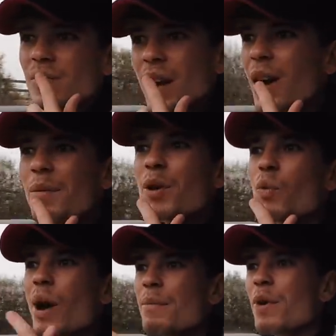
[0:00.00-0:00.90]
I'm in
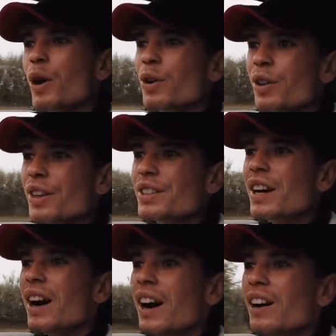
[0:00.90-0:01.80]
wet mode on this
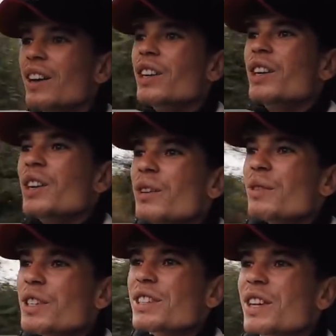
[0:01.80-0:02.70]
car,
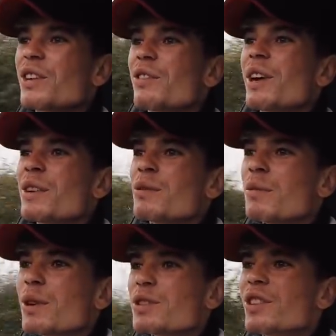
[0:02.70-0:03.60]
which is incredible
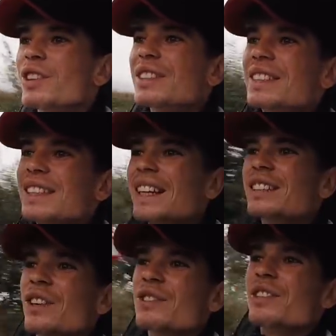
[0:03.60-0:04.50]
because you've got
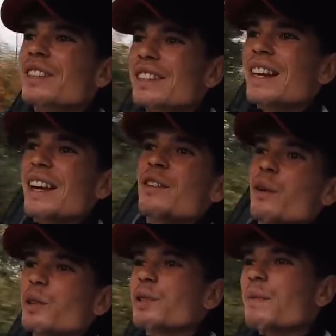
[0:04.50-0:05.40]
610
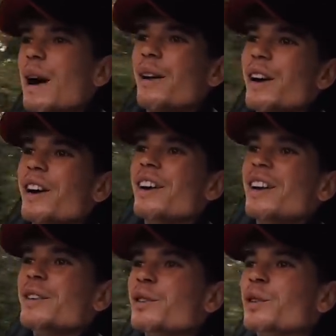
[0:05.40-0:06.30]
horsepower,
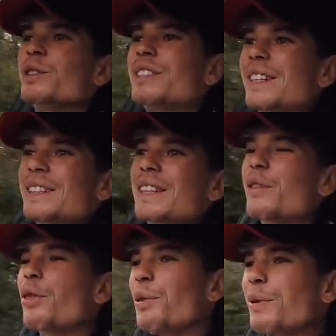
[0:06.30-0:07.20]
0-60 in
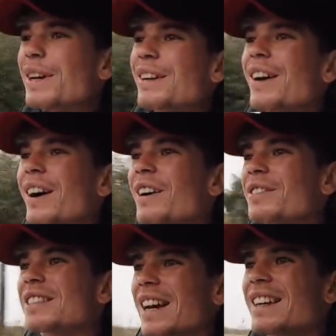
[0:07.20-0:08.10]
3.5
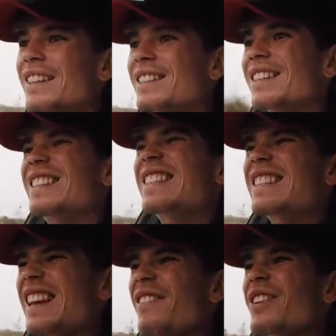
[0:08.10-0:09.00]
seconds and
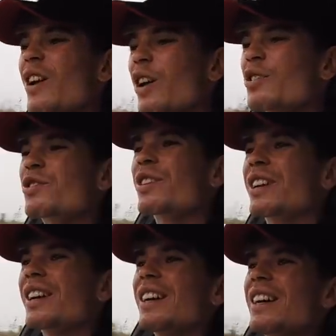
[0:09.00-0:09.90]

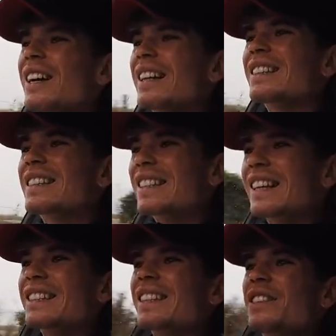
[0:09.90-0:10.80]

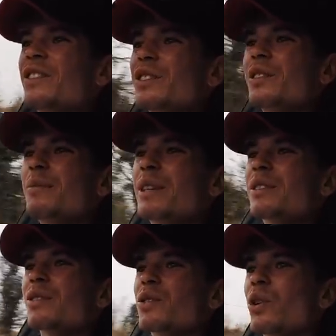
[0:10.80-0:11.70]
760 newton
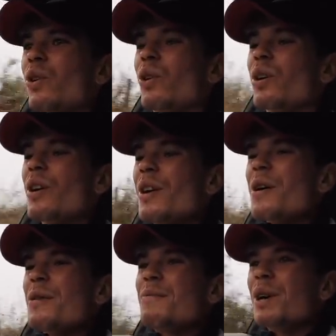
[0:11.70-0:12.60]
meters of torque.
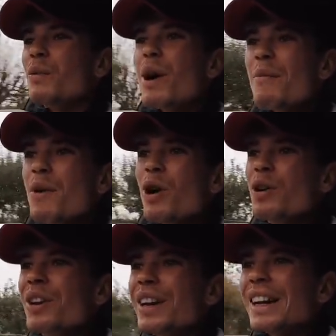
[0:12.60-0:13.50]
But in wet
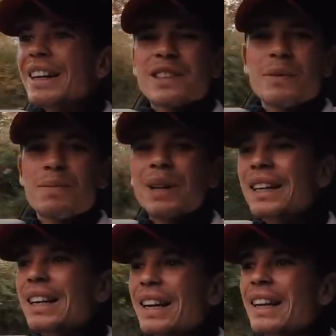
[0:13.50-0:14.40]
mode, it's
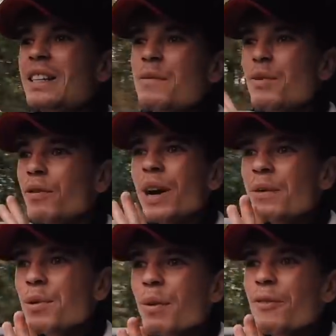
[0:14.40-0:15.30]
completely idiot-proof. If I
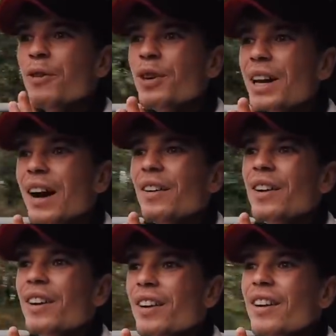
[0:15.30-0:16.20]
can put my foot down
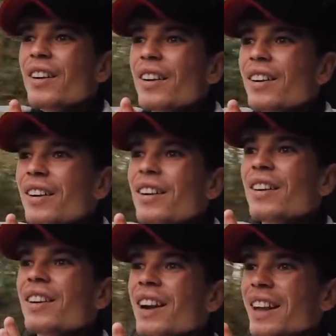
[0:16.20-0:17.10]

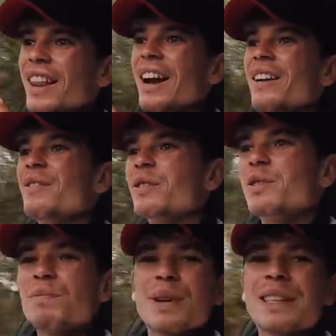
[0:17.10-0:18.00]
like that, well, it's
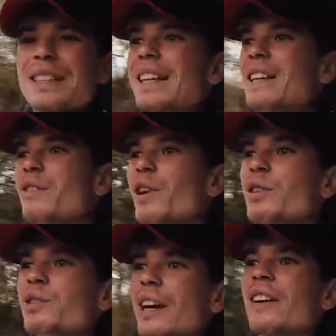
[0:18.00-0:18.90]
a pretty skinny
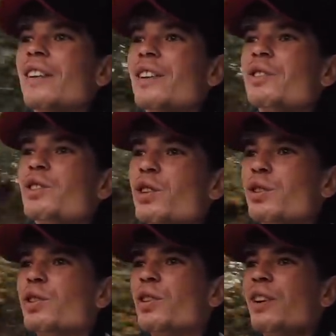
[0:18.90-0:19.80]
road, so I can't go too
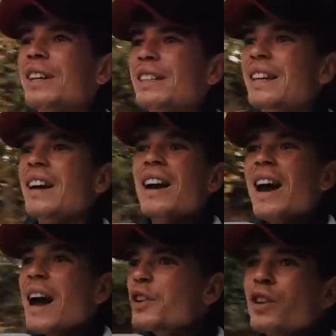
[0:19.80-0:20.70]
crazy,
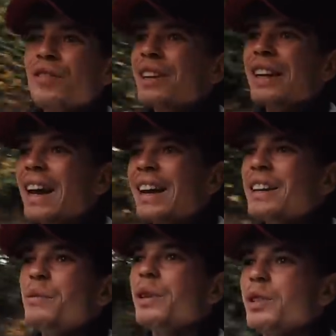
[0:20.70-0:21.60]
and you don't really get
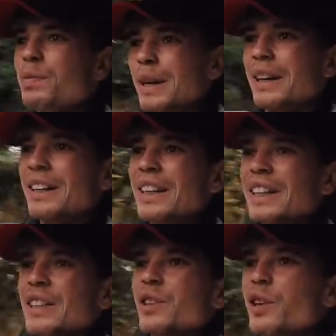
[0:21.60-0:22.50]
any wheel spin.
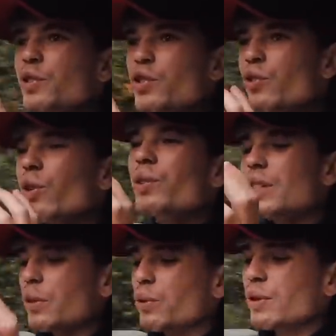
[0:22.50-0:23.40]
So it controls
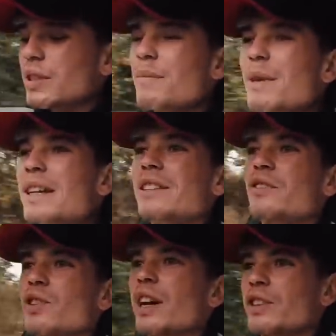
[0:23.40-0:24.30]
it through this
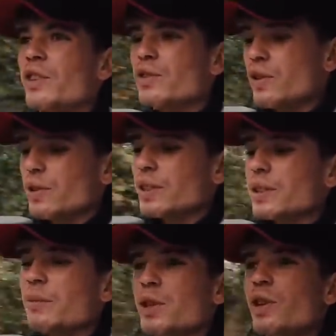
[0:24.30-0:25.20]
amazing traction control
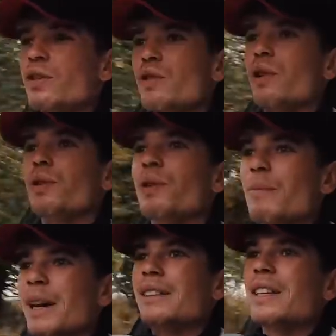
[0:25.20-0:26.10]
system, which you control through the
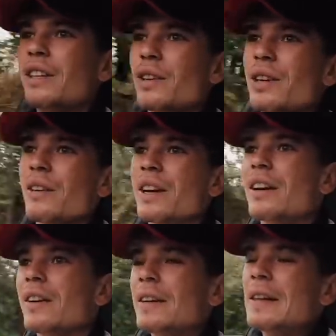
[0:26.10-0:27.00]
Manettino down here.